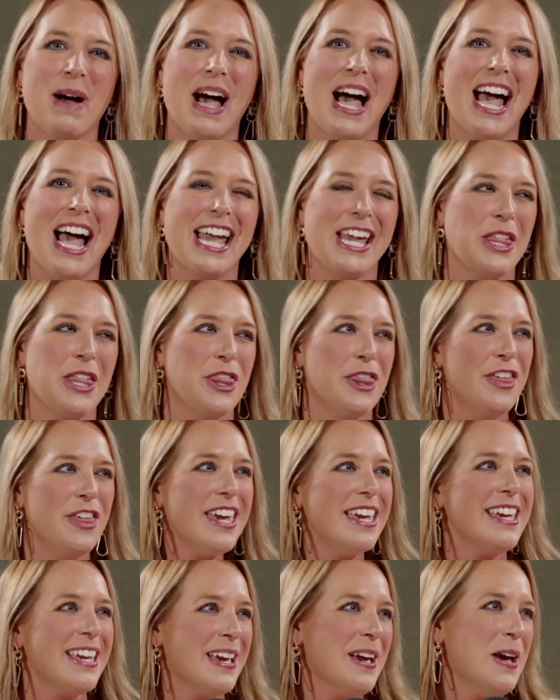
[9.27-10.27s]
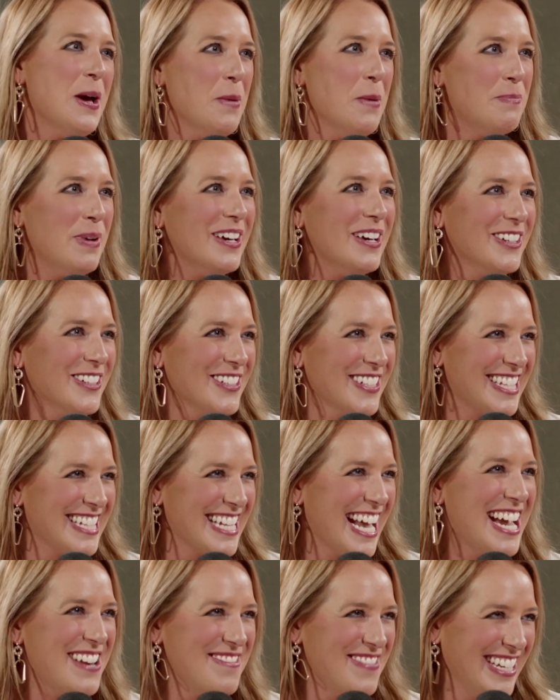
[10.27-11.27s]
by the Bill
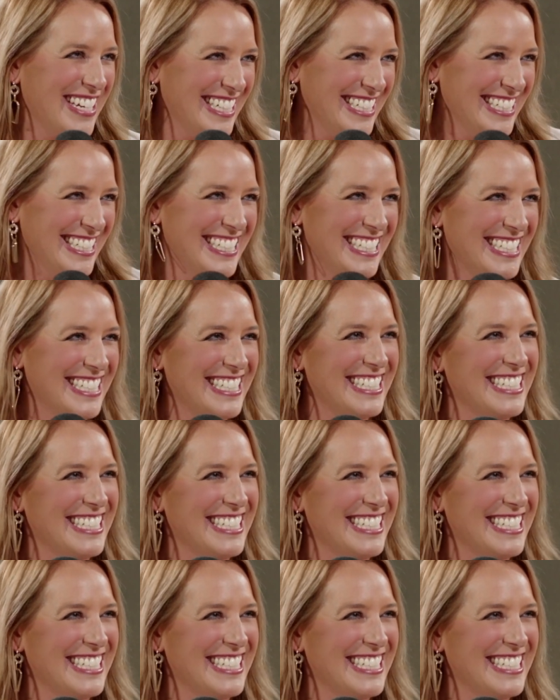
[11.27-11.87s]
Simon.